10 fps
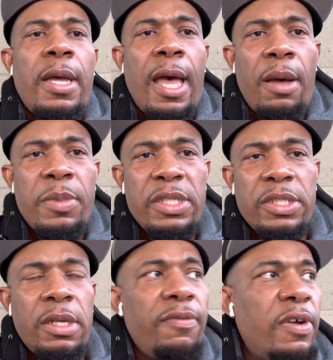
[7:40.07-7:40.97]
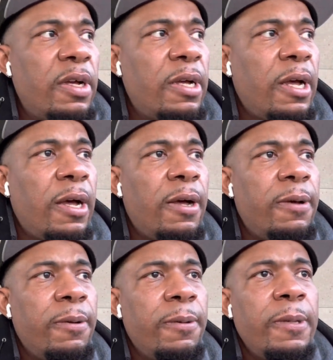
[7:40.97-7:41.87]
how much of
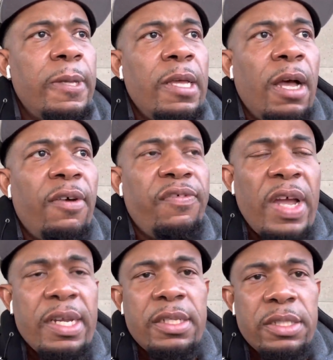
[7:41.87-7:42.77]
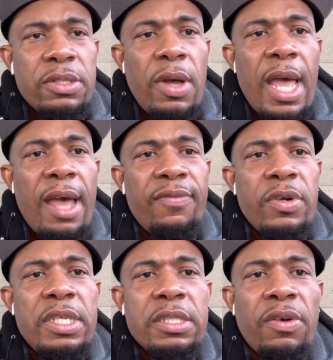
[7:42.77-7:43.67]
a effect this is going to have
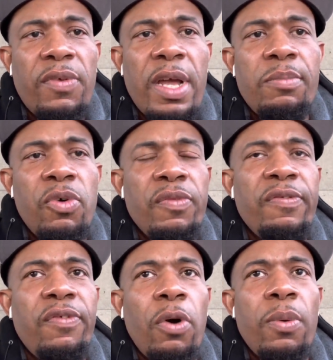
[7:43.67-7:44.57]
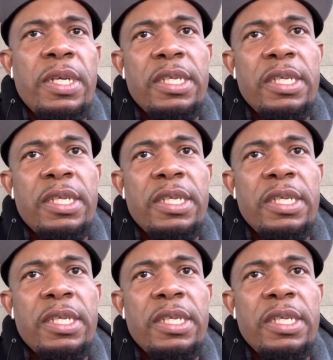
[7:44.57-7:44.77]
on his career moving forward.